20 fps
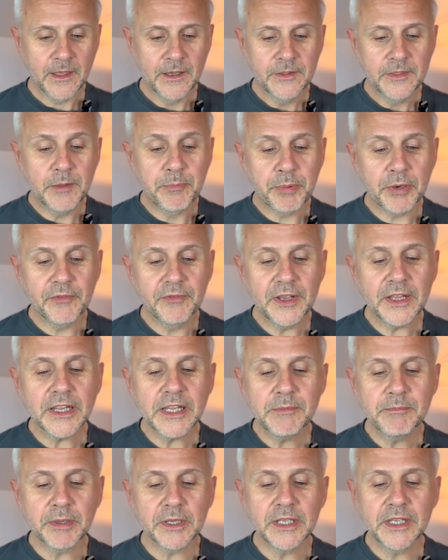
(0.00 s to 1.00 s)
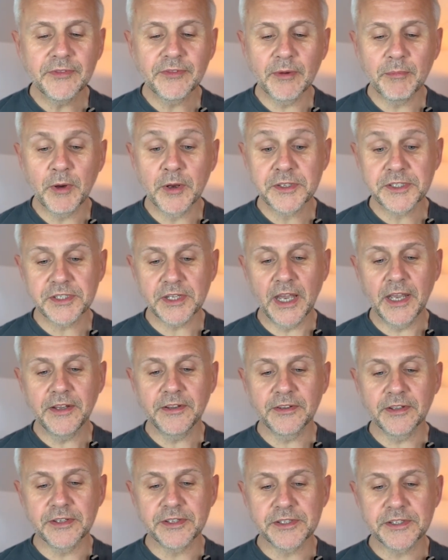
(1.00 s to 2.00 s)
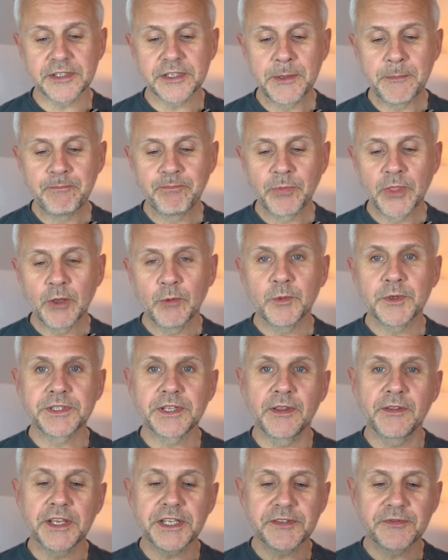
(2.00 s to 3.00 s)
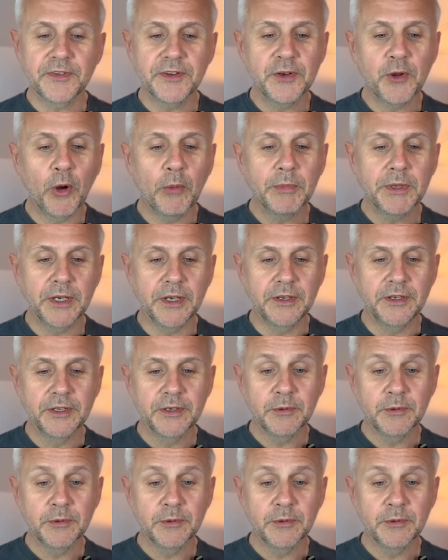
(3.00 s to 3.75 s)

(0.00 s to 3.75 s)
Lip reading: The prevailing belief among scientists was that this phenomenon,